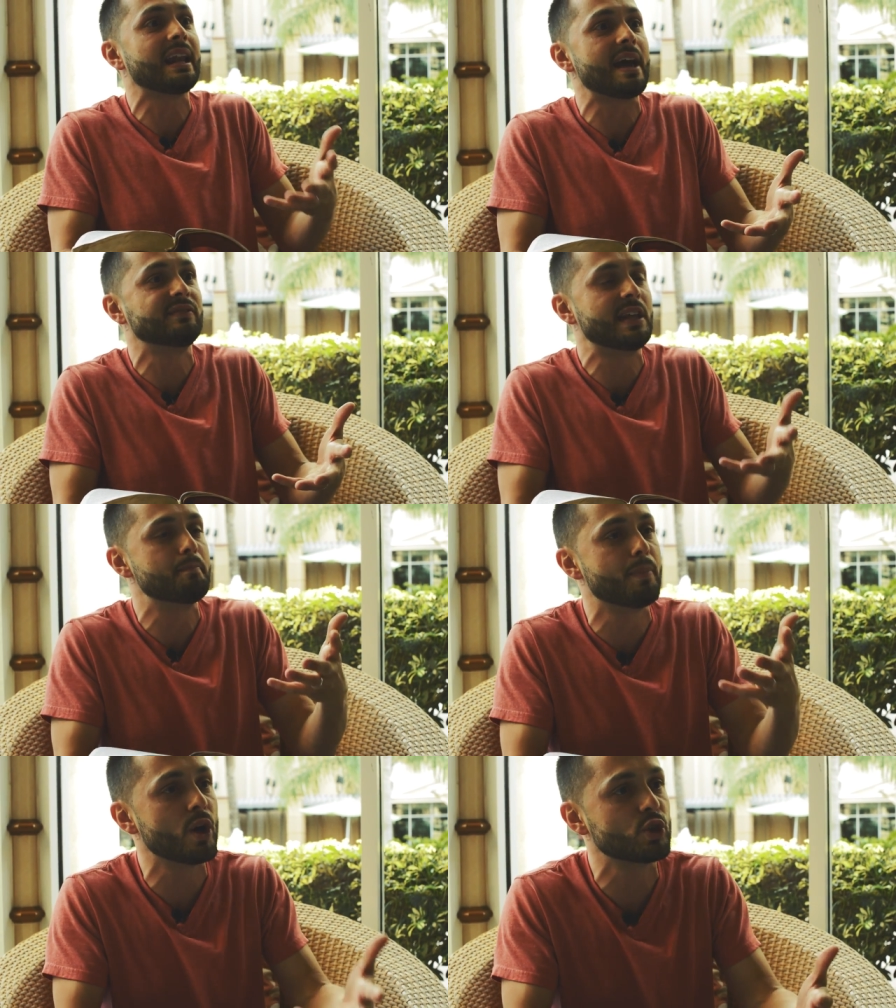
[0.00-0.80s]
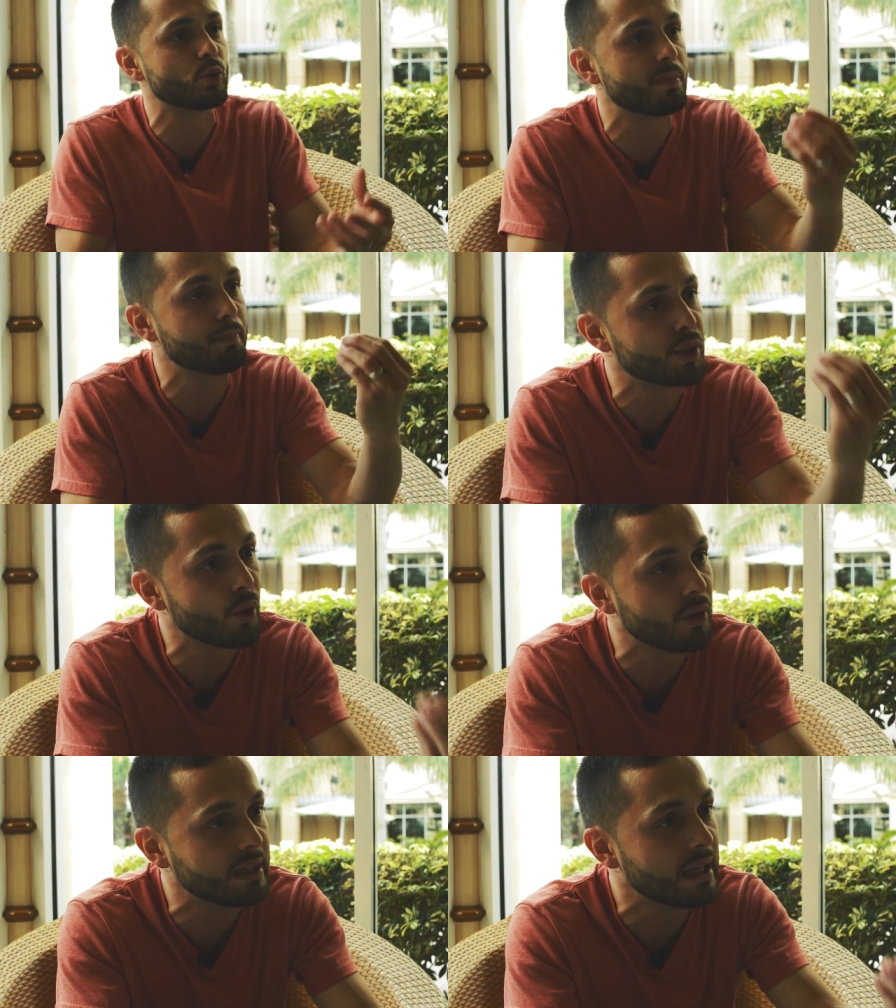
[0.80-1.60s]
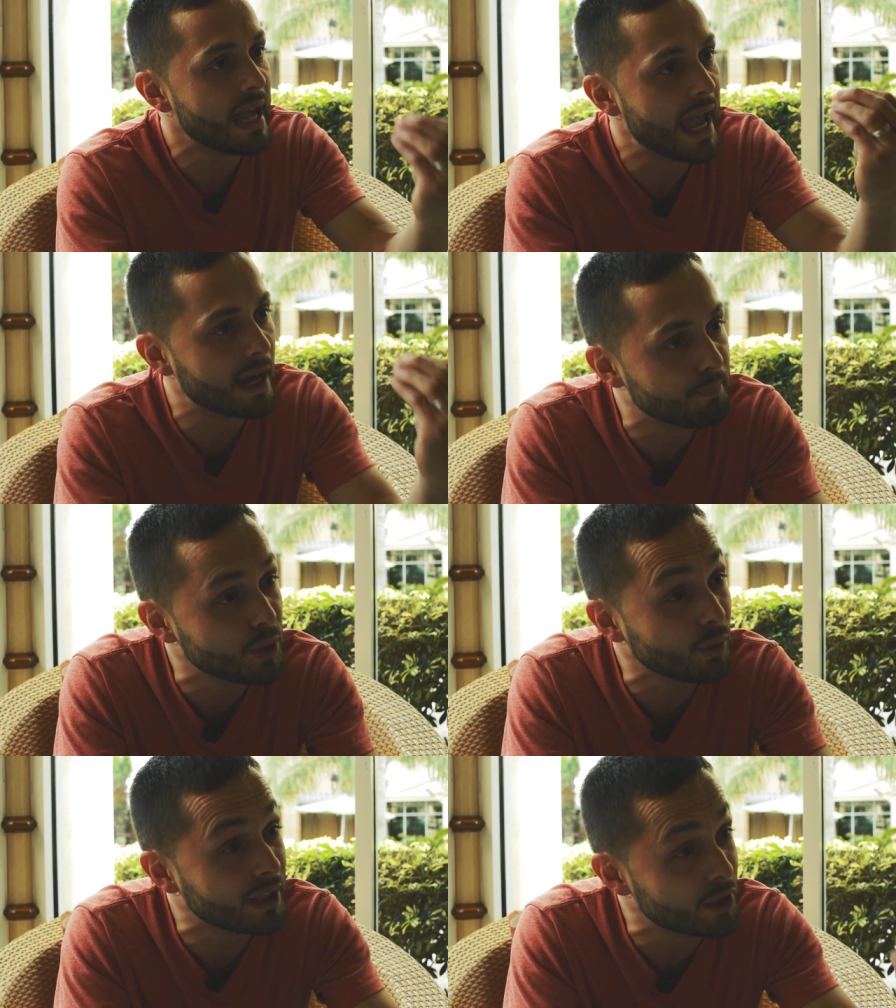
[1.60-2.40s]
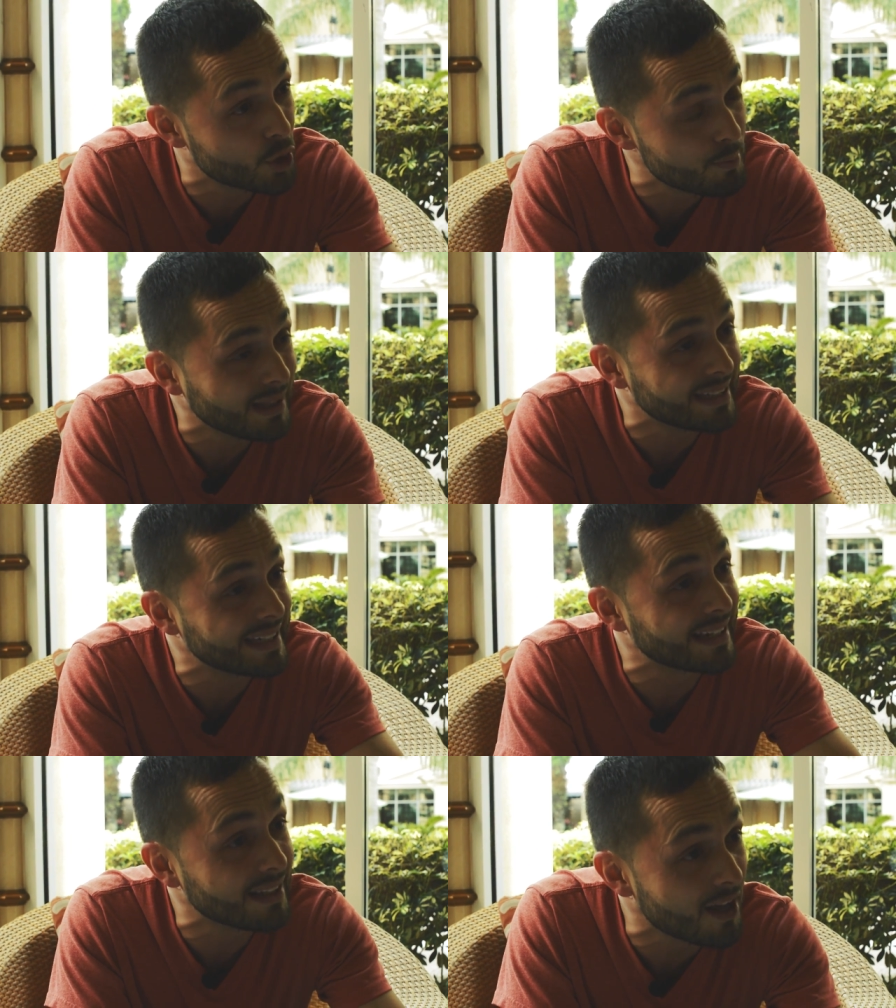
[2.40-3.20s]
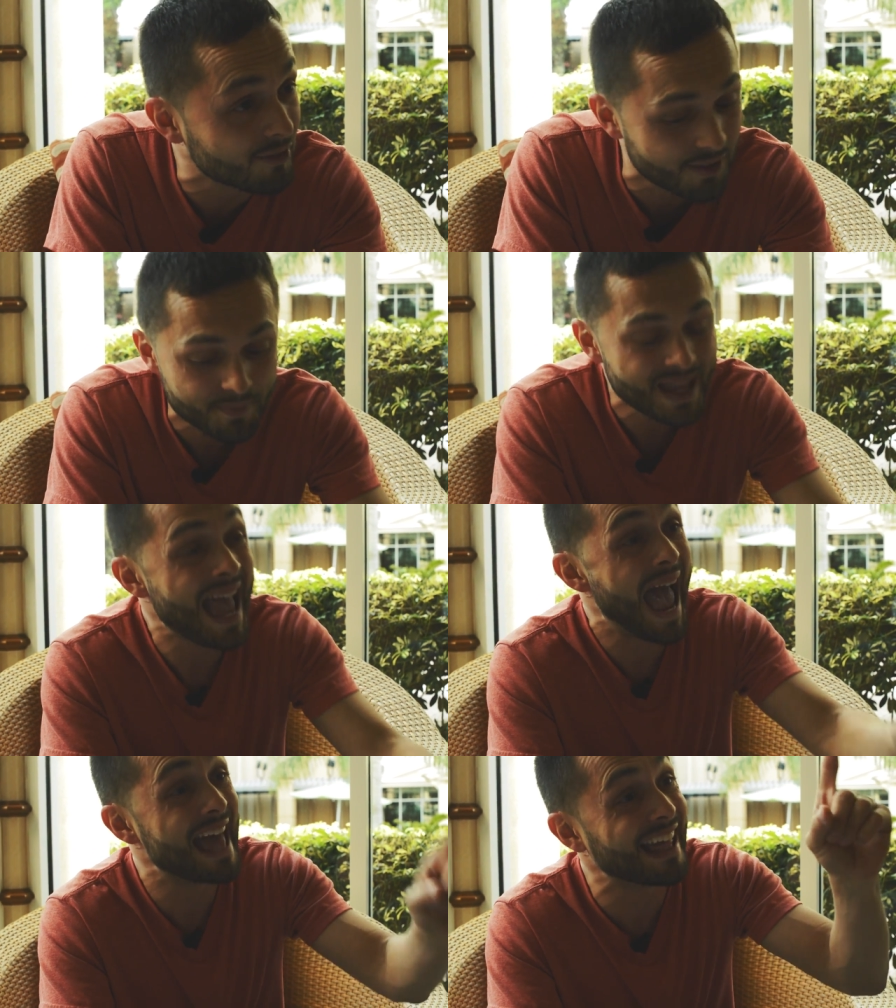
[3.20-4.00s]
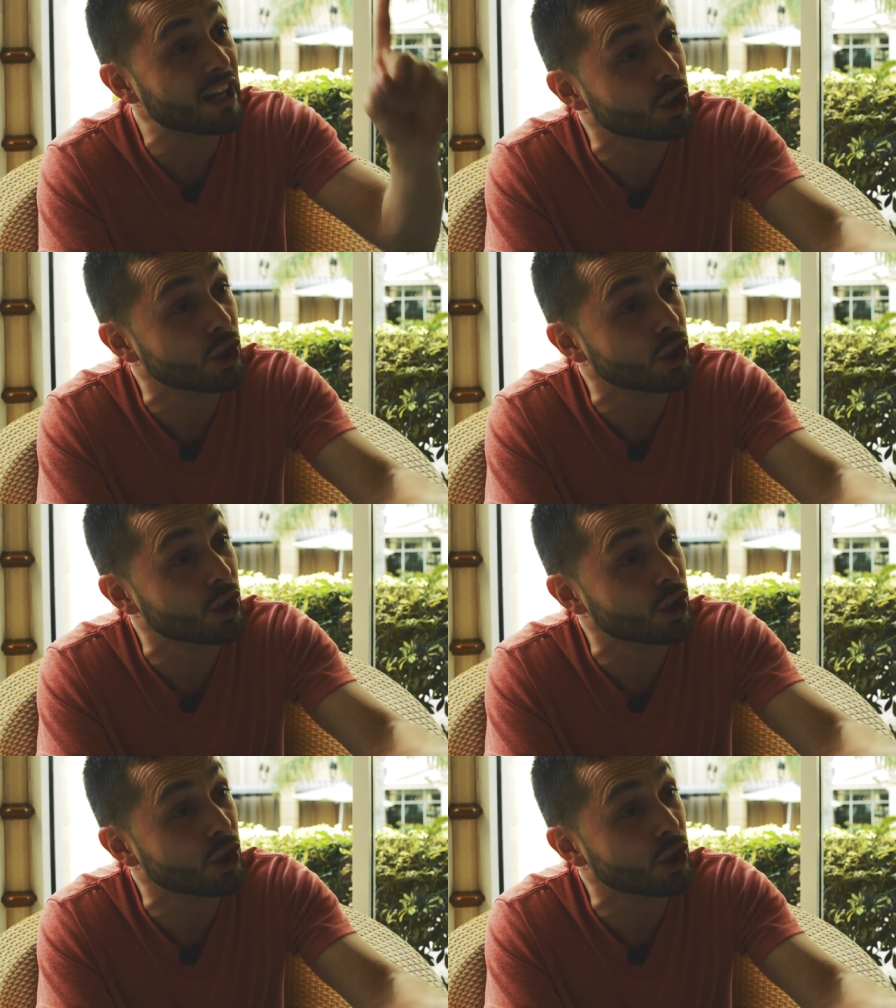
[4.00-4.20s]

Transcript: life that burns with purity and beauty and humility and love, and that